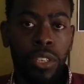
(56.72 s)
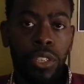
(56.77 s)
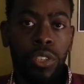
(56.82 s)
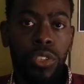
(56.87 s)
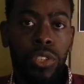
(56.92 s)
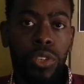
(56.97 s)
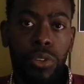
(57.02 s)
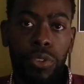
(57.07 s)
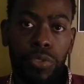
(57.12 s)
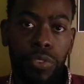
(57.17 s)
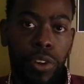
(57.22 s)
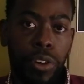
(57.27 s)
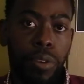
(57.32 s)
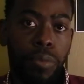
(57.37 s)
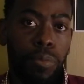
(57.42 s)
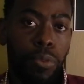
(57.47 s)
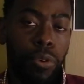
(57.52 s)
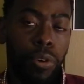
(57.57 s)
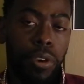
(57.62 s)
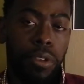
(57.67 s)
So it's very
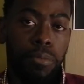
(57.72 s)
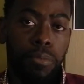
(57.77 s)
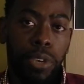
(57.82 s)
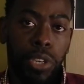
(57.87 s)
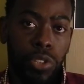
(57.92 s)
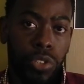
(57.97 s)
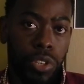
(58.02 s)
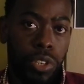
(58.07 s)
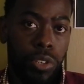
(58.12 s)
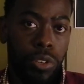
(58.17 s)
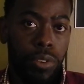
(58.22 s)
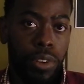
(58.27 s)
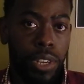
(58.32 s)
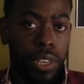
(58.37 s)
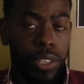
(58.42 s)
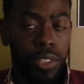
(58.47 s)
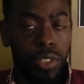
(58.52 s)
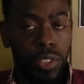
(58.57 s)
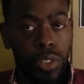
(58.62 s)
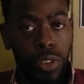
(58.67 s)
important. Make sure you know the
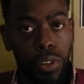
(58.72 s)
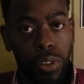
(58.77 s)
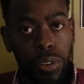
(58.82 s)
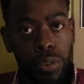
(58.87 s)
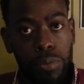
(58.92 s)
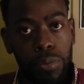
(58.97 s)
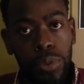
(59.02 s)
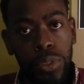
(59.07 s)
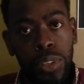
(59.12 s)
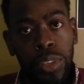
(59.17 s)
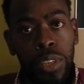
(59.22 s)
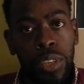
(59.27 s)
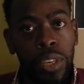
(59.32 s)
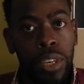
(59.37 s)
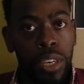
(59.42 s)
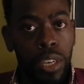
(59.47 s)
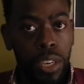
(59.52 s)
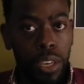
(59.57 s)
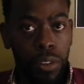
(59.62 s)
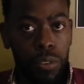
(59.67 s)
lease terms.
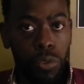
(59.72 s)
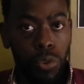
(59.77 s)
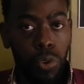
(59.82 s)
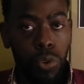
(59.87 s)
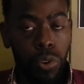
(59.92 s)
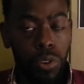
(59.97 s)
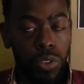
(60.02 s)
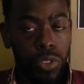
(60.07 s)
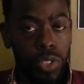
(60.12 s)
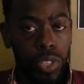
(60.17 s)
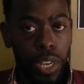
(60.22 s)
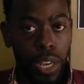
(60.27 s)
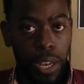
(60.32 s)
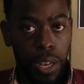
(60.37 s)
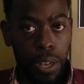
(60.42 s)
And of course,